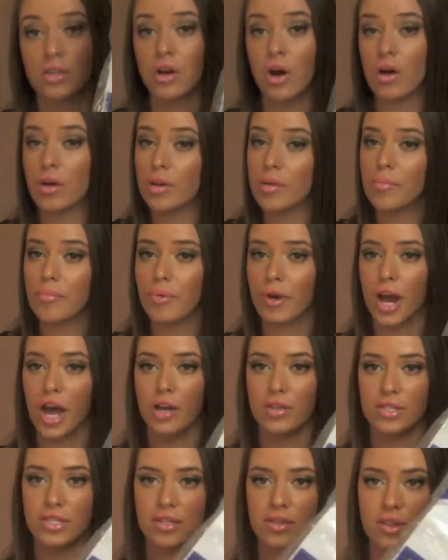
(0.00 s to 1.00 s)
golden
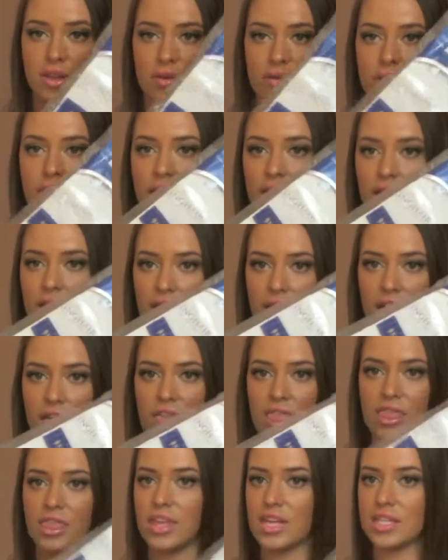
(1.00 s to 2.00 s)
brown, so they were like
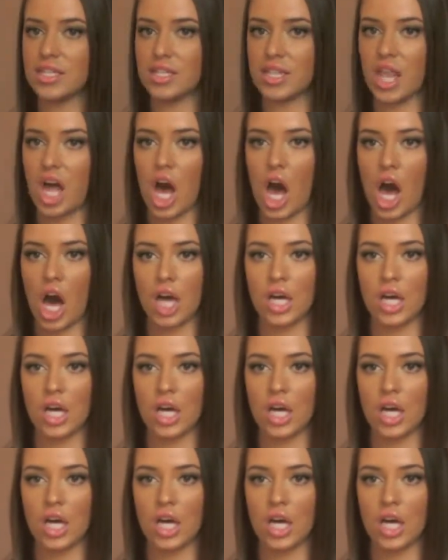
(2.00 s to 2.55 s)
this long.